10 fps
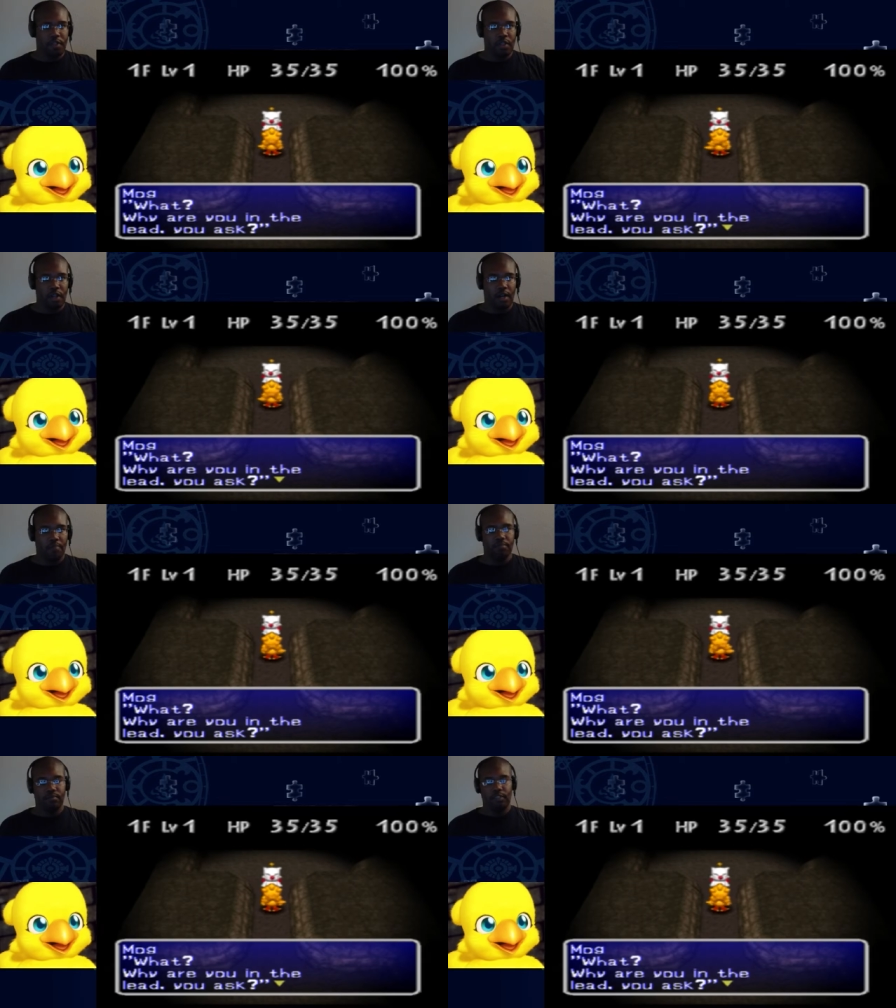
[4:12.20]

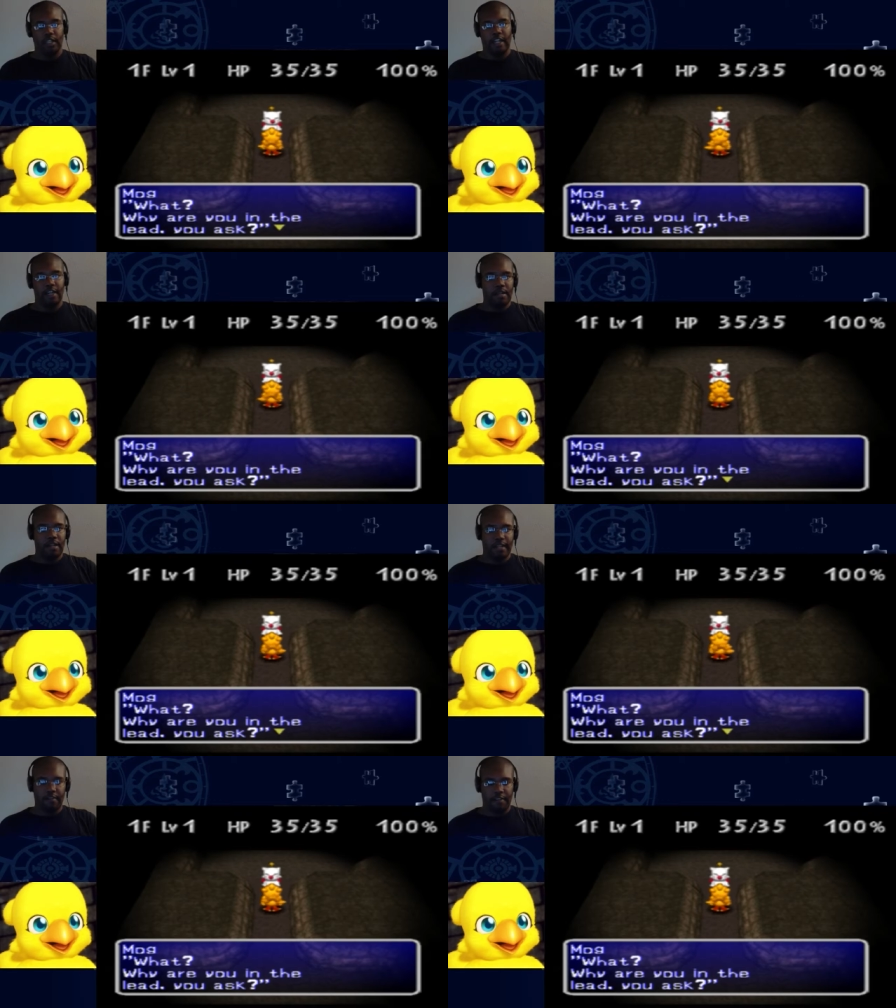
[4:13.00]
An enemy
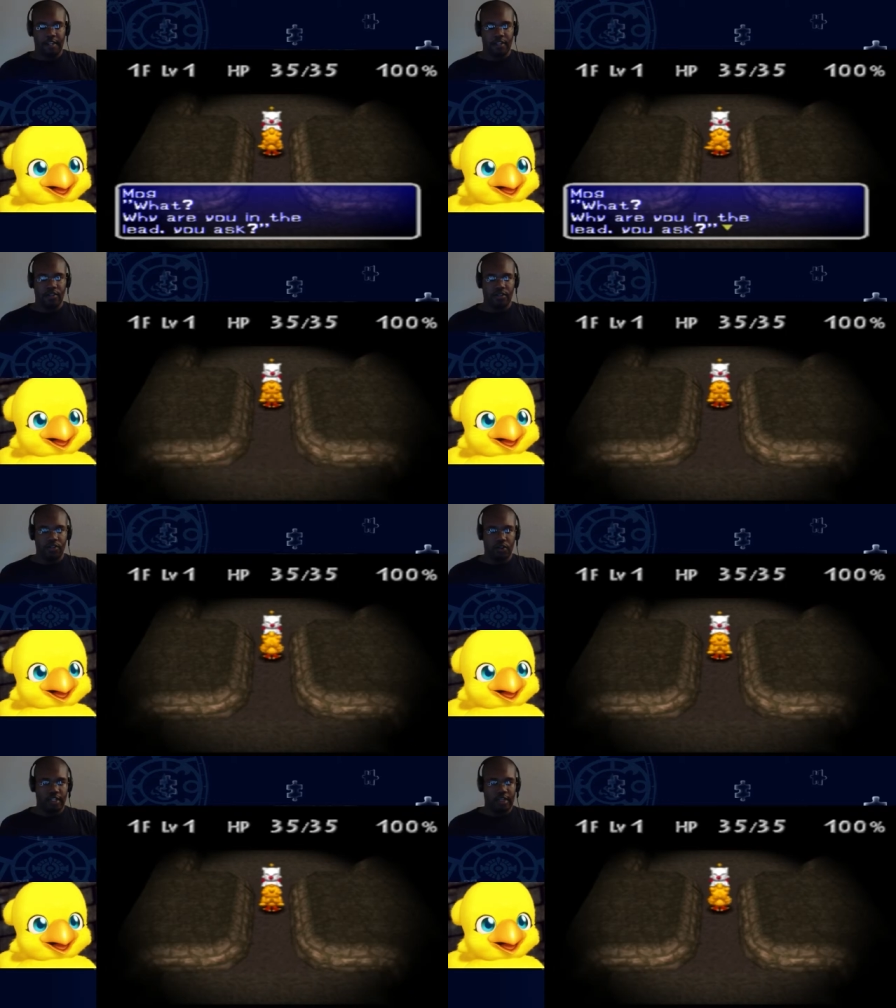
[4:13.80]
that defeats
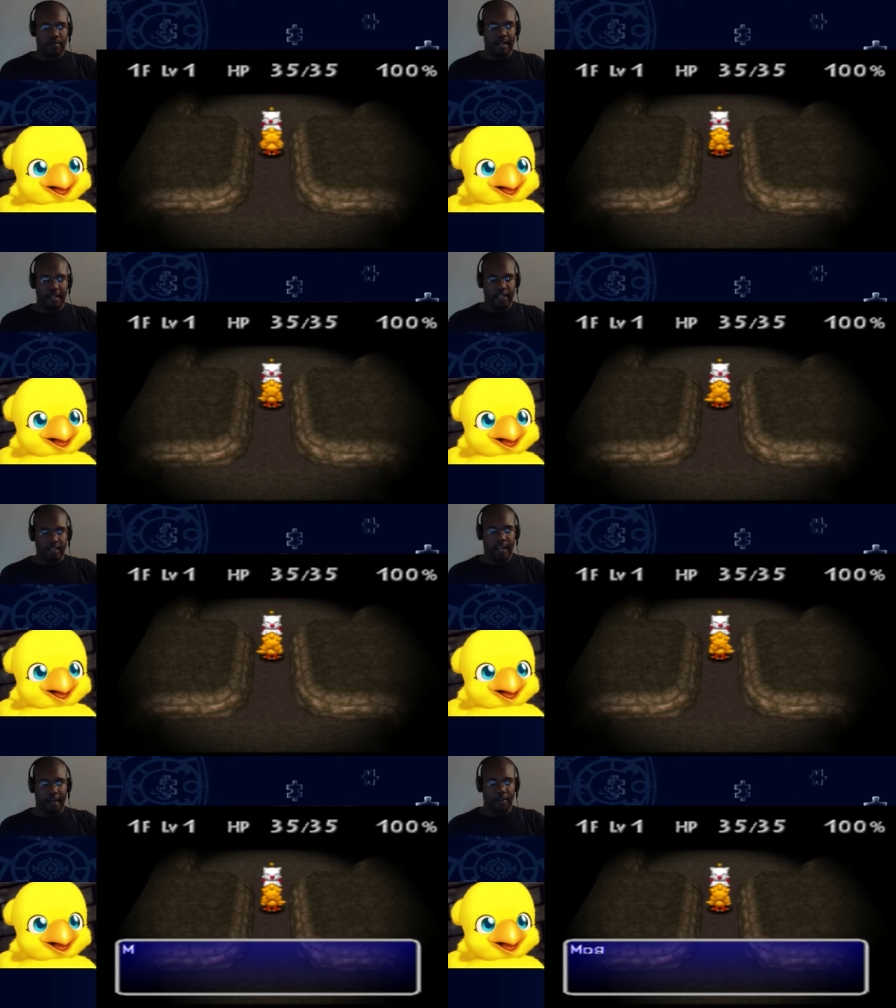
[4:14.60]
your teammate in this
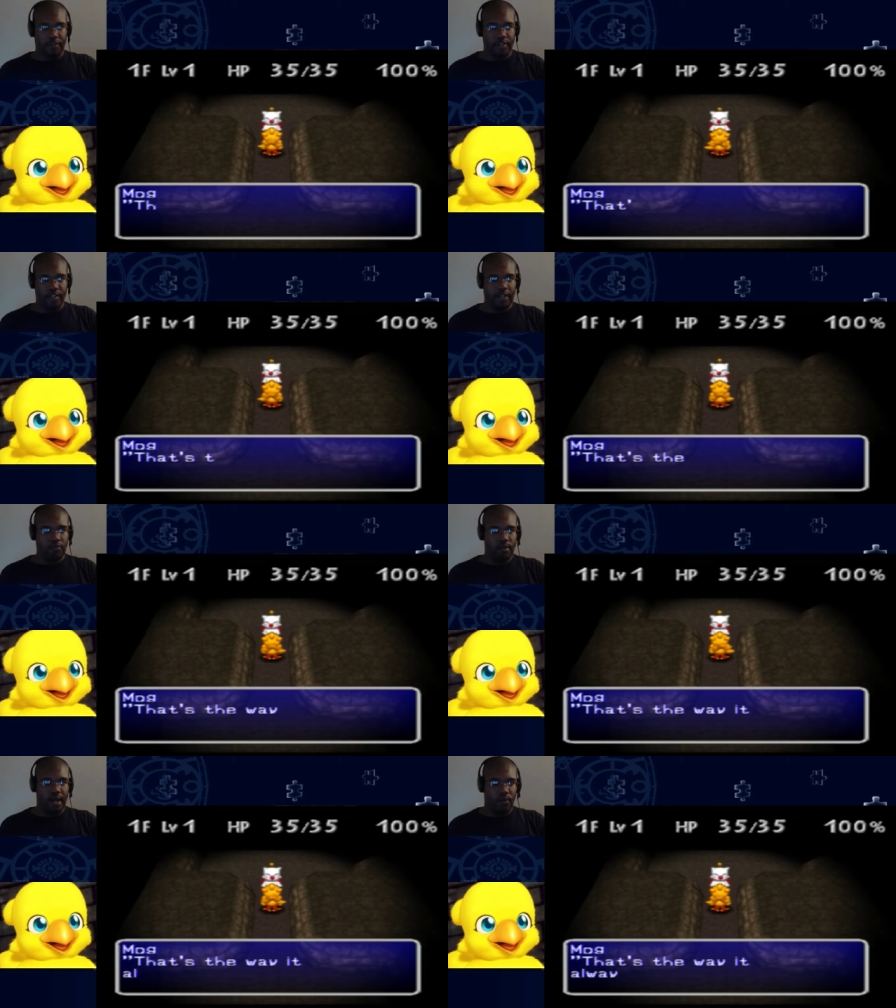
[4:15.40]
game increases their
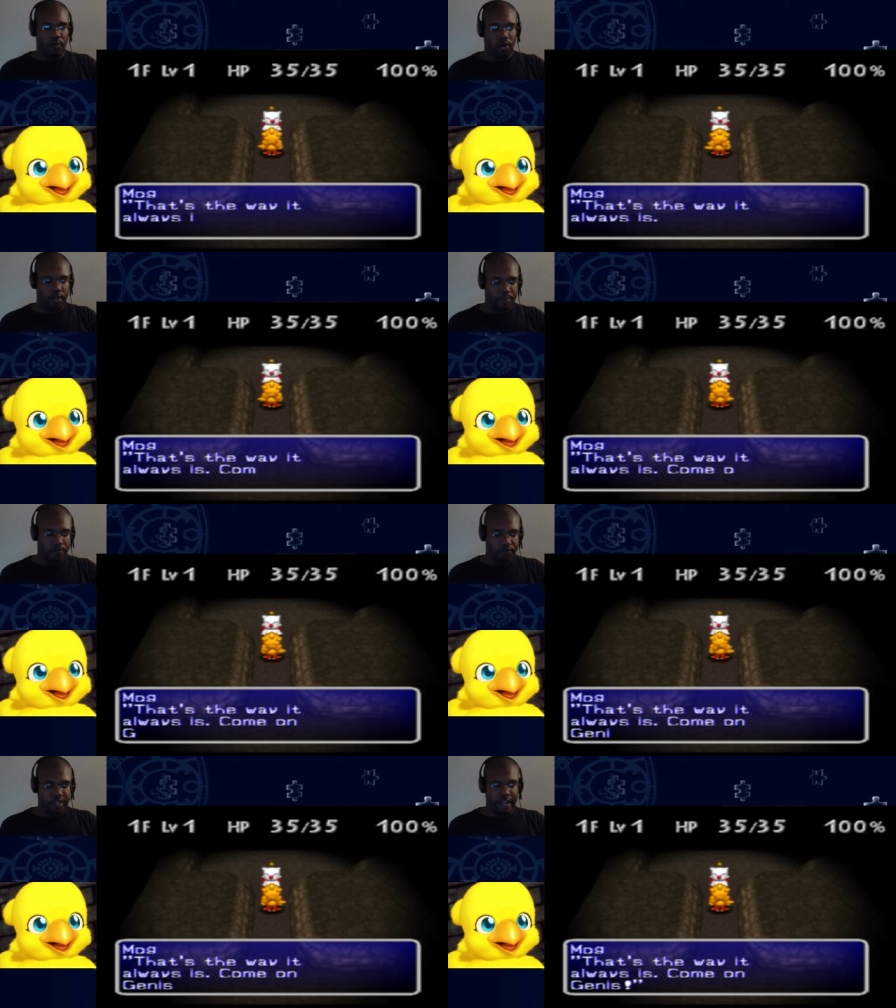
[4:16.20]
level by 1.
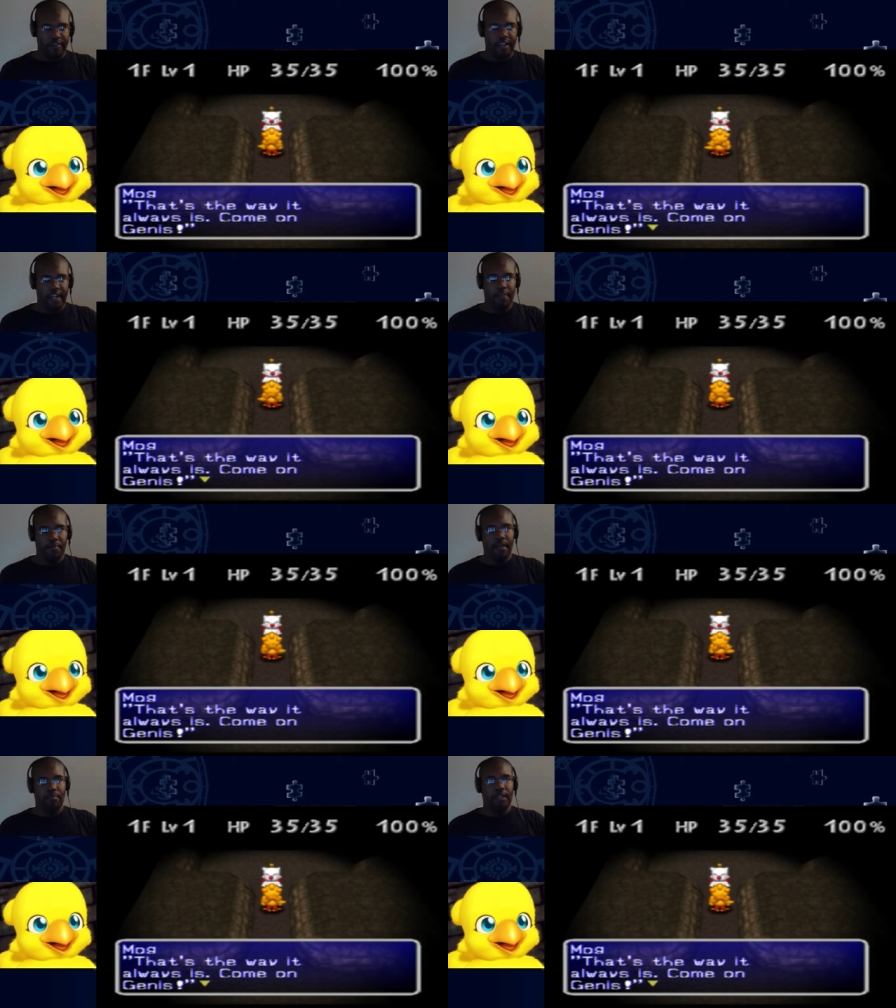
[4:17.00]
Every
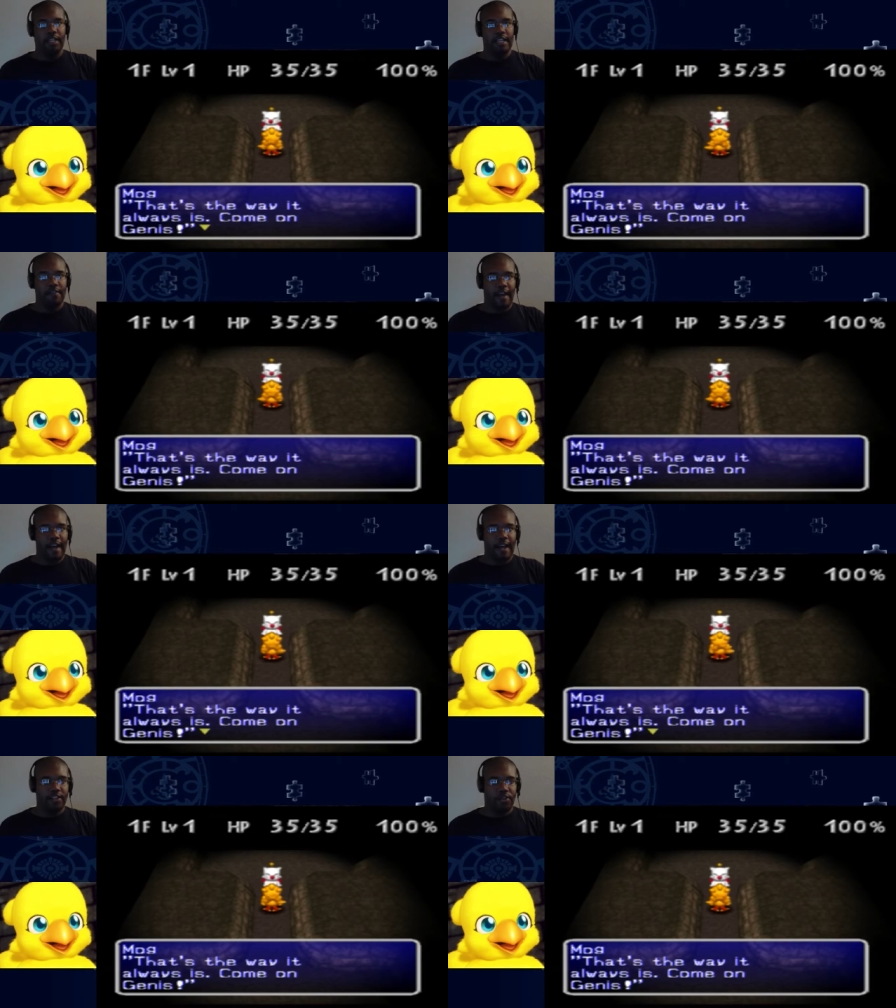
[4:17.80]
enemy, I believe,
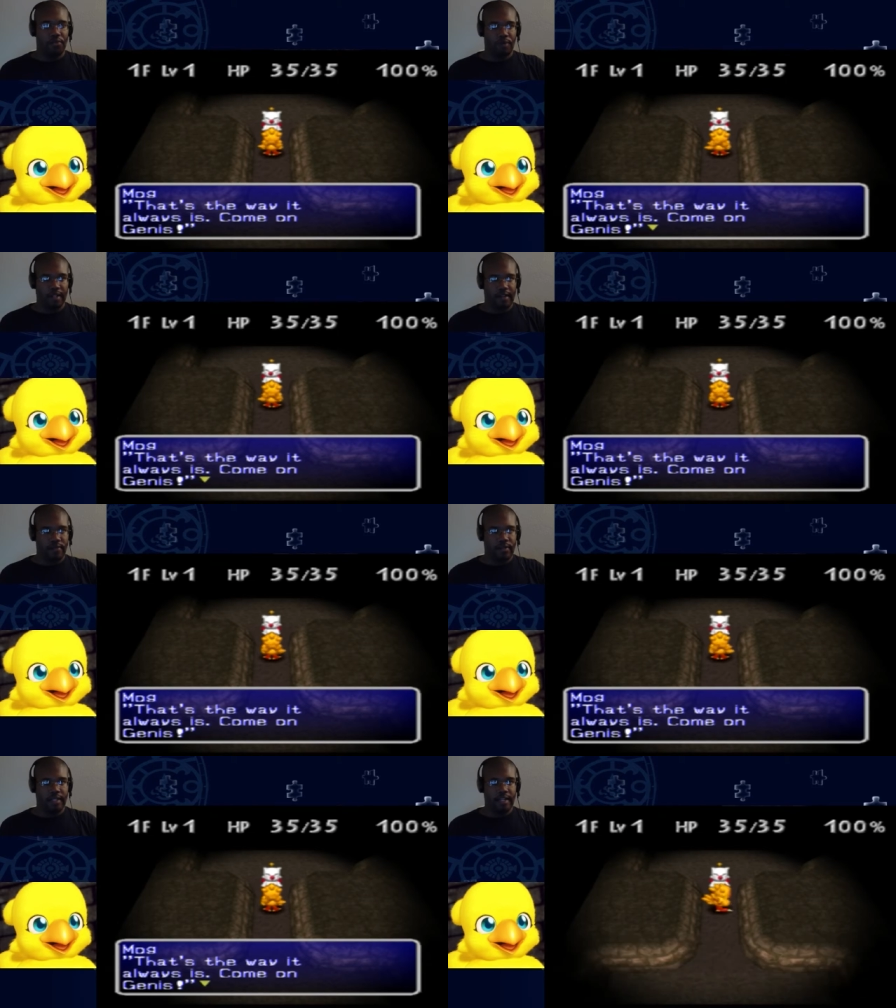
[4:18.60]
has 3
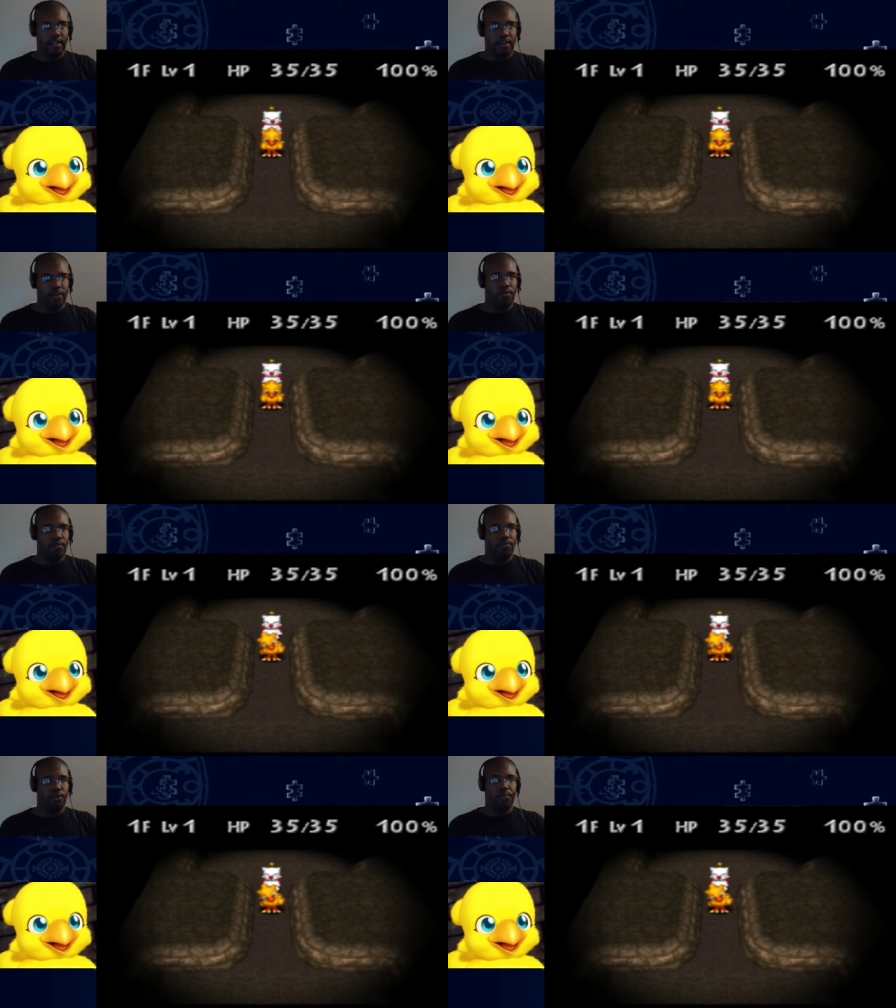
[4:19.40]
levels that they can go
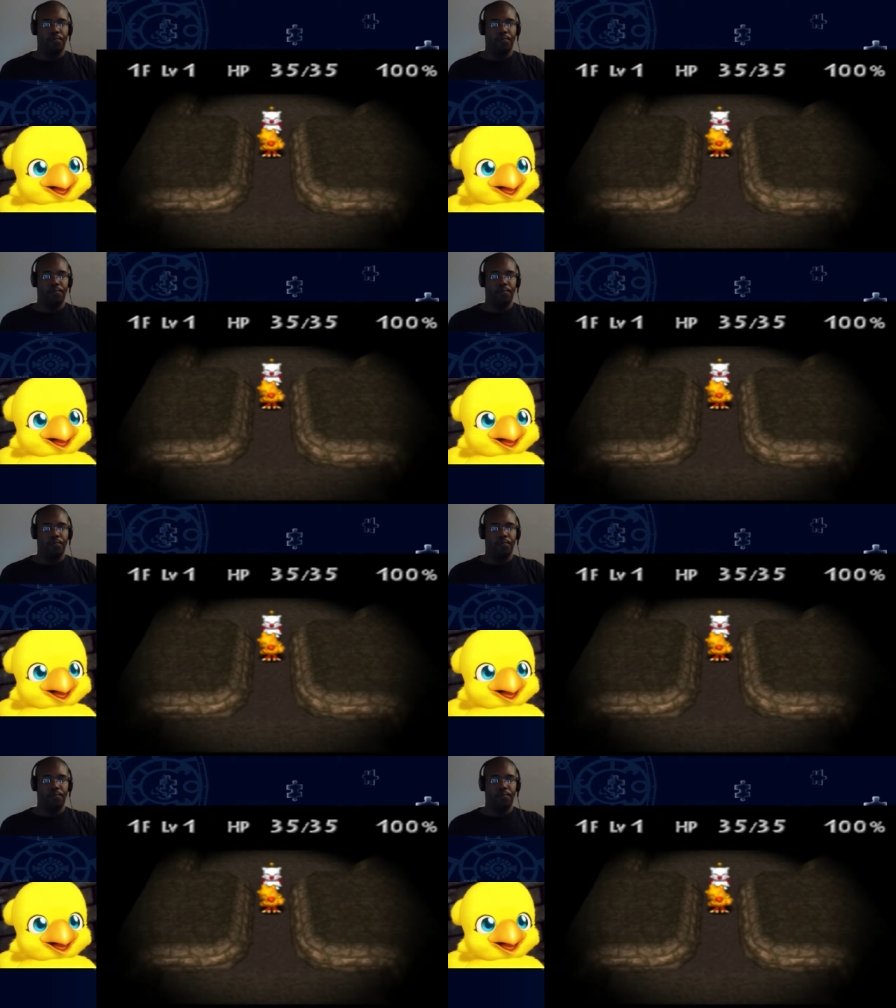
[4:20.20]
through.